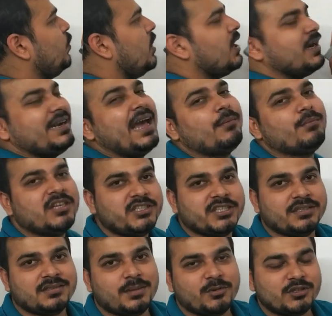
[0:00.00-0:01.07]
dimensions,
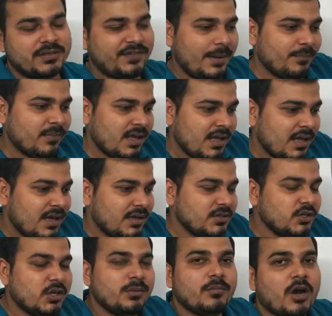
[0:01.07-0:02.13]
suppose if I'm, you know,
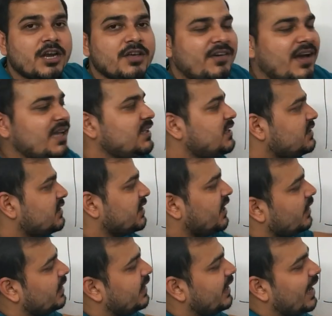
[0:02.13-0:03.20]
modifying this three hundred
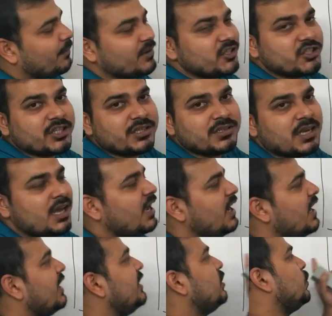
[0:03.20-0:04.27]
dimensions
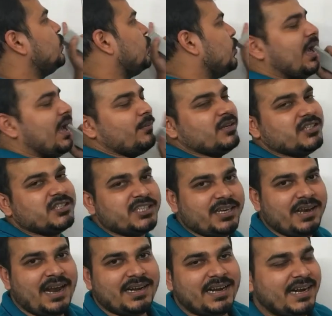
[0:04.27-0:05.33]
into two dimension, at
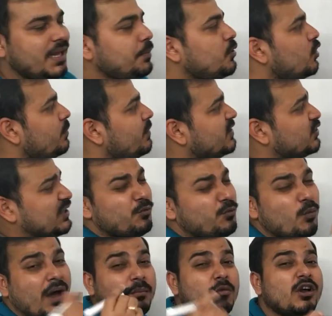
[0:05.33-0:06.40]
that time you will be seeing one
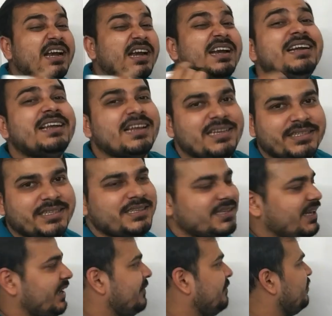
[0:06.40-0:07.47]
more interesting thing.
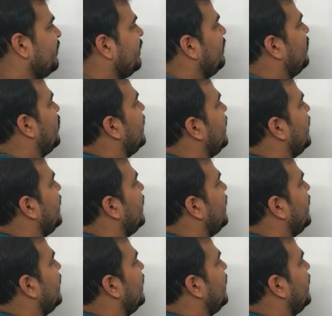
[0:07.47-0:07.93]
Okay,